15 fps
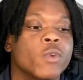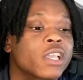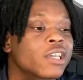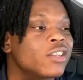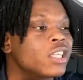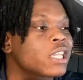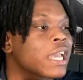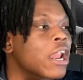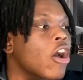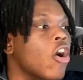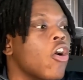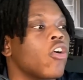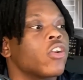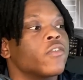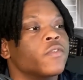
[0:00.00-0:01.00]
We could look at
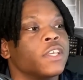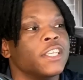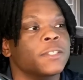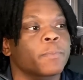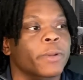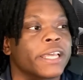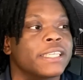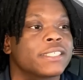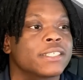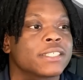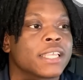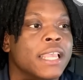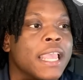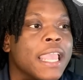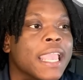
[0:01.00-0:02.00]
all of these
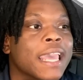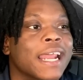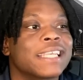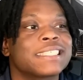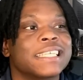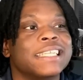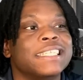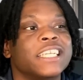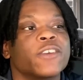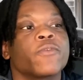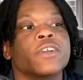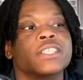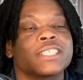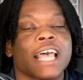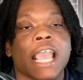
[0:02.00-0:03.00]
places, and I see
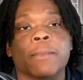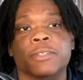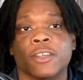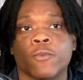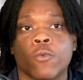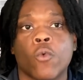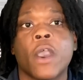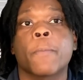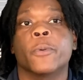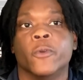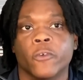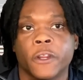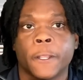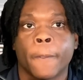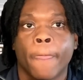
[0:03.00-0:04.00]
different types of
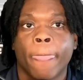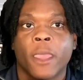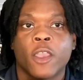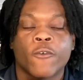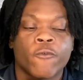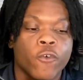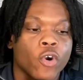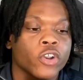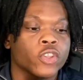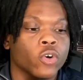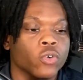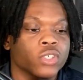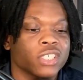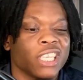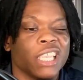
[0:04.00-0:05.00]
weaponry for
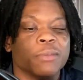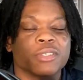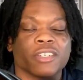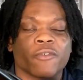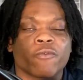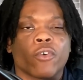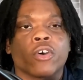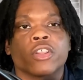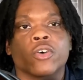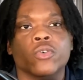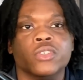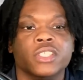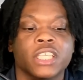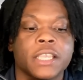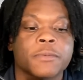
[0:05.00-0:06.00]
those schemes and for
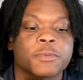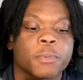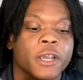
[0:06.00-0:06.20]
those teams.